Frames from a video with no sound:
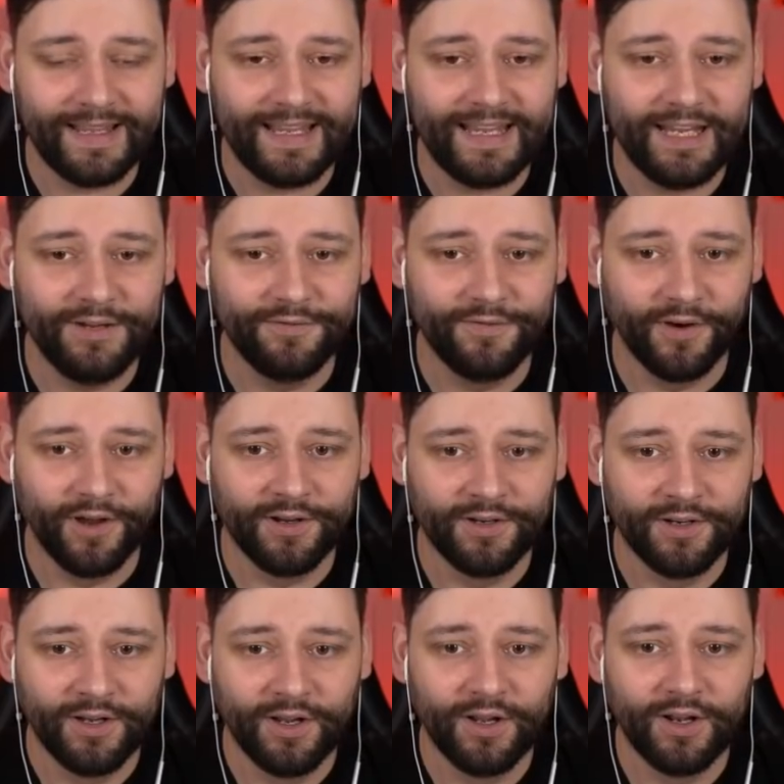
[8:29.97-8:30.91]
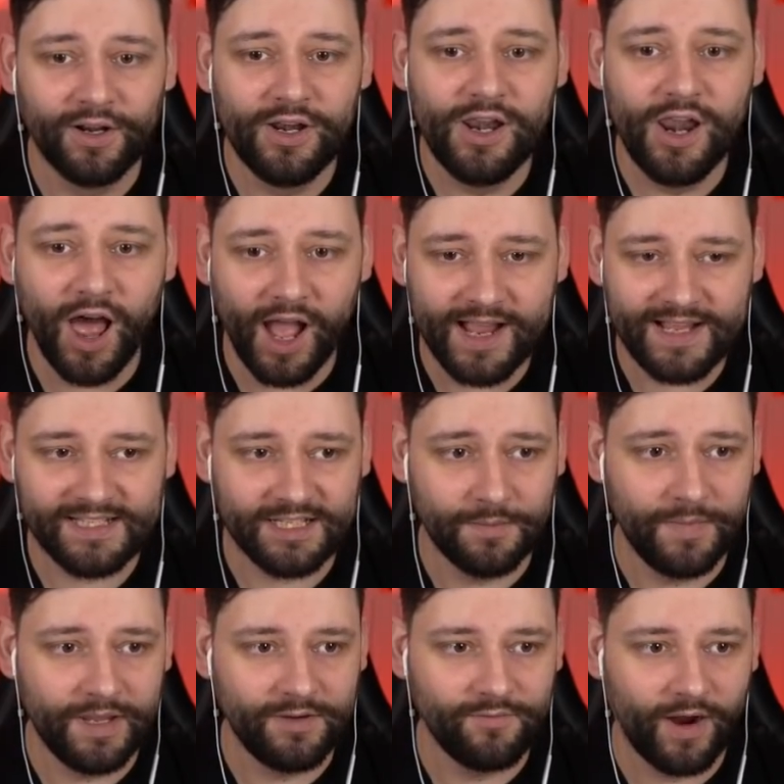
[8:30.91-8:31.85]
even lie to
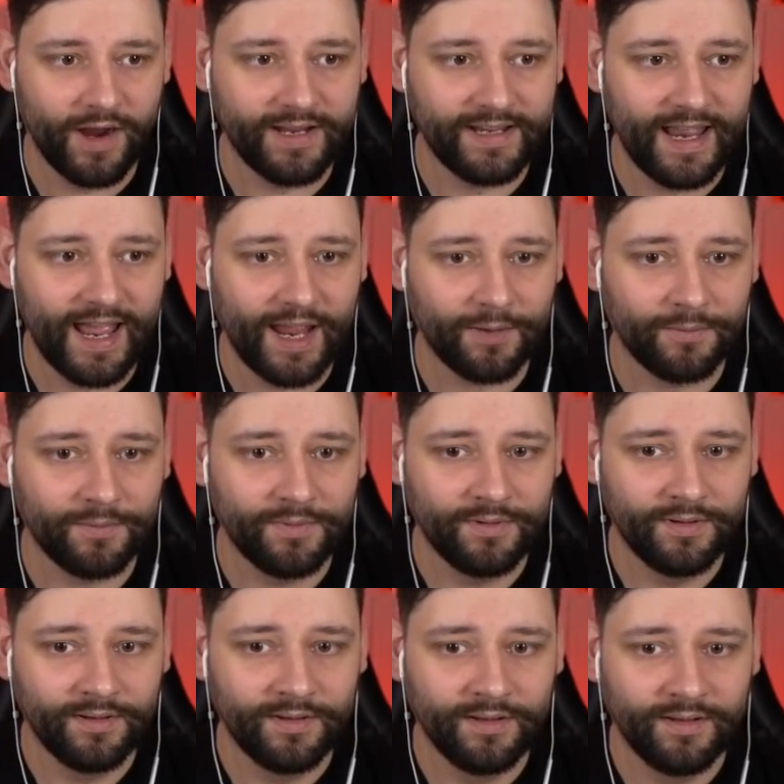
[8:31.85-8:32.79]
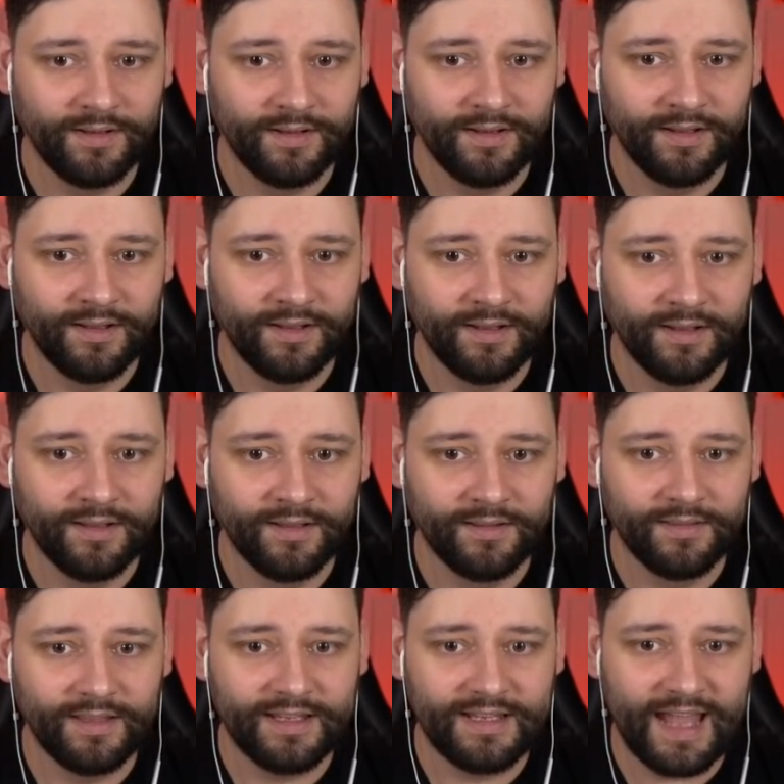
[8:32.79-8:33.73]
me right now.
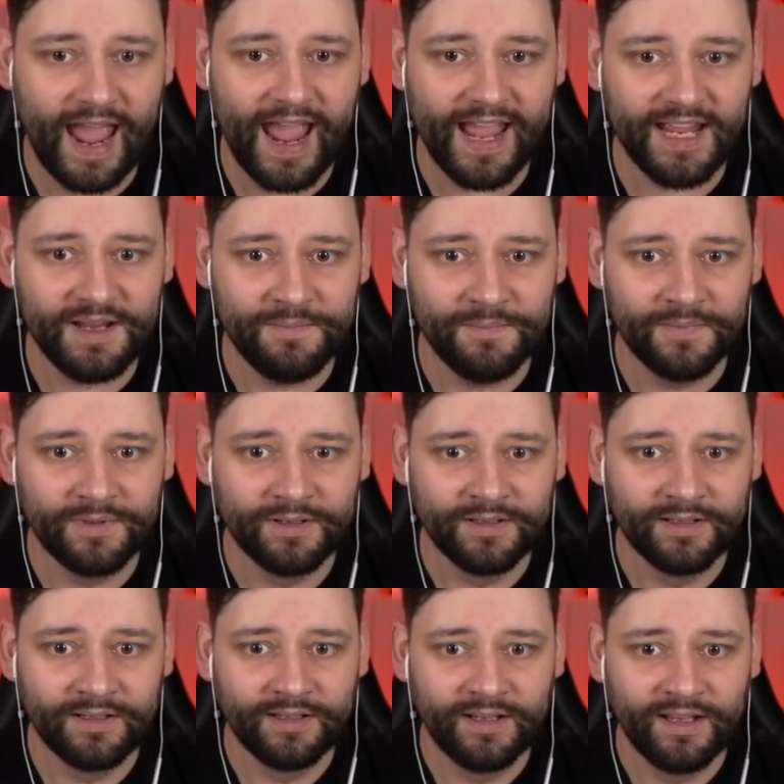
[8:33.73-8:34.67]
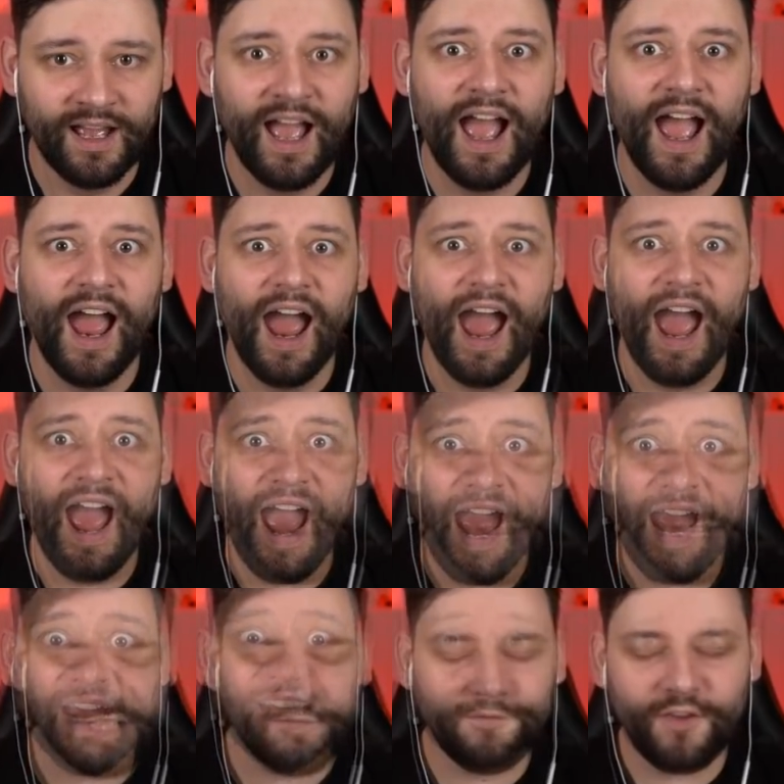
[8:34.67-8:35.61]
The game I
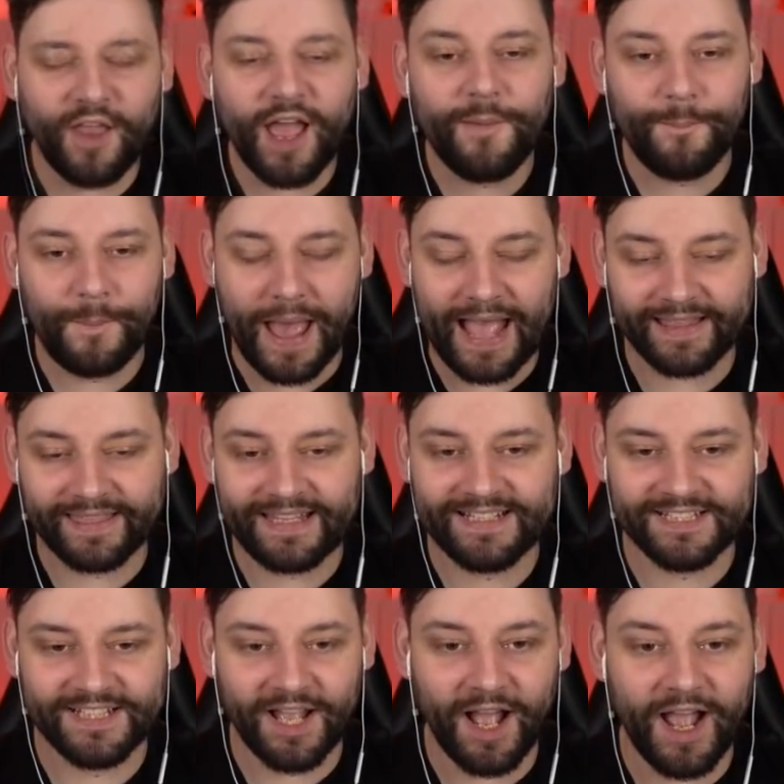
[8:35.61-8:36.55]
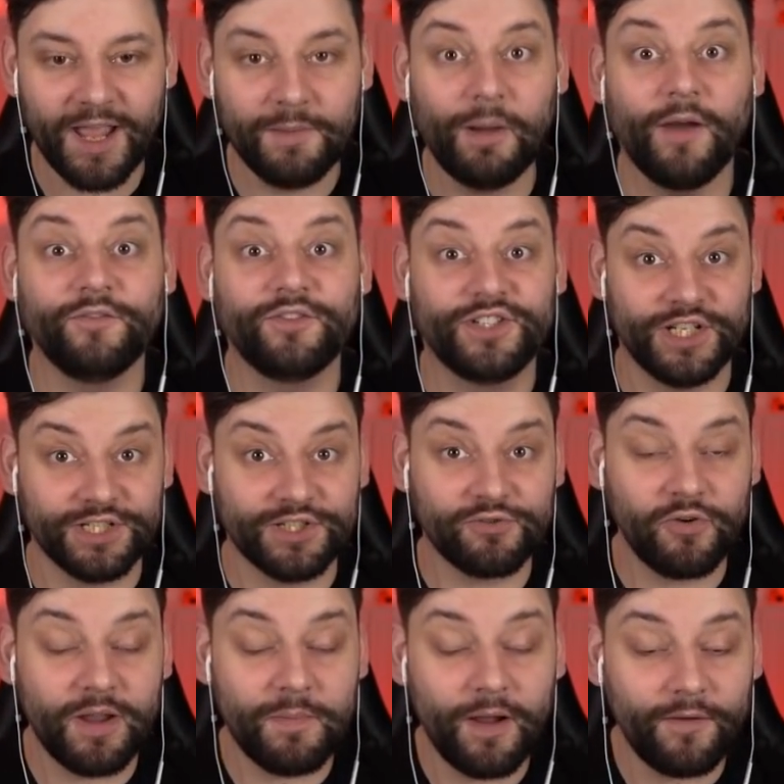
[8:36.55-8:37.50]
managed to fly back this time. I've just
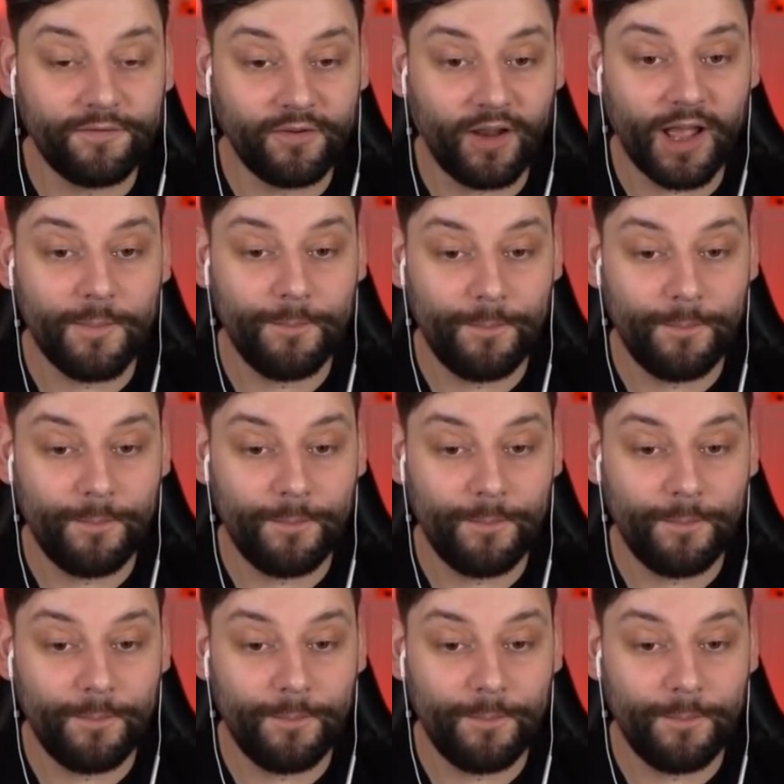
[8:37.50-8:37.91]
created my flight